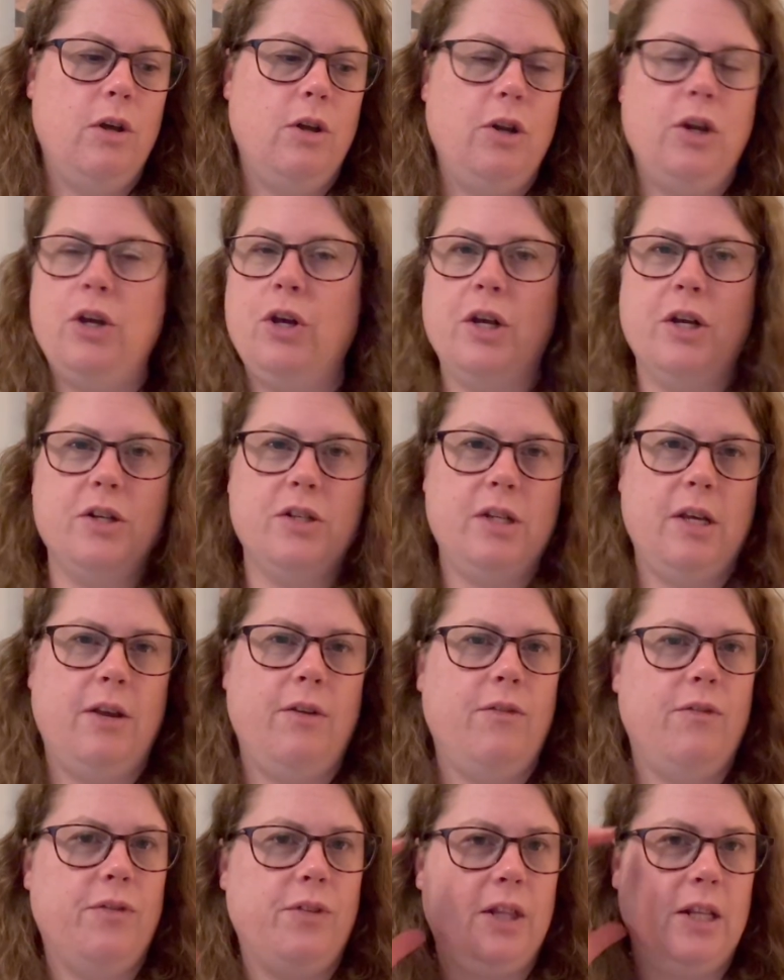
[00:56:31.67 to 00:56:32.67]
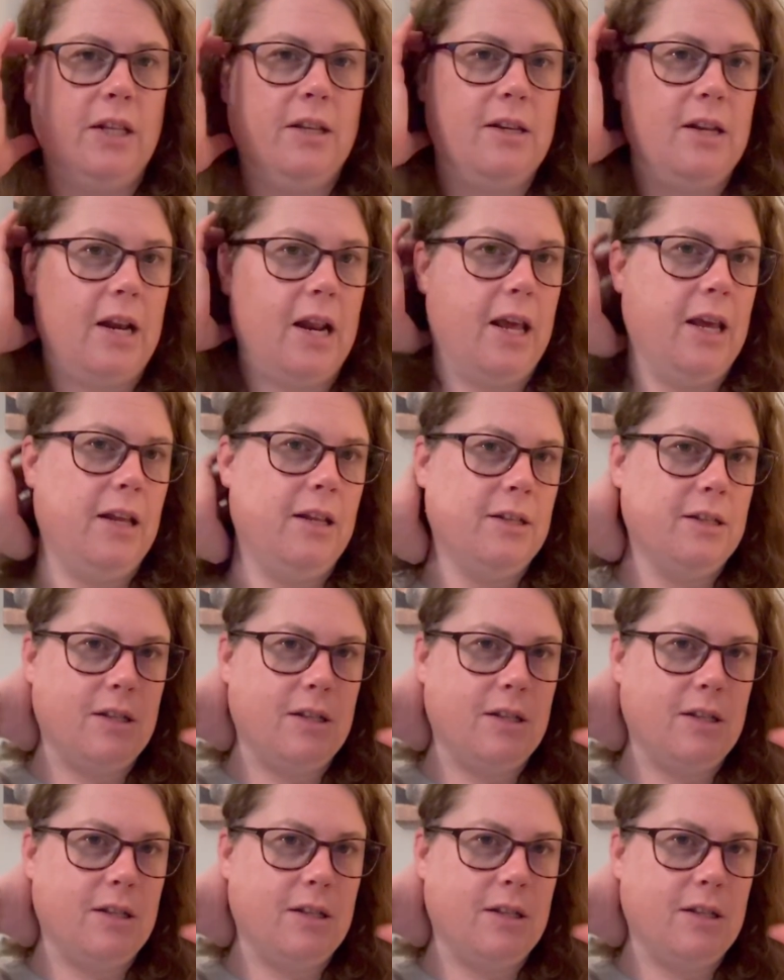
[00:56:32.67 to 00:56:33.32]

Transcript: New Year's Eve tonight.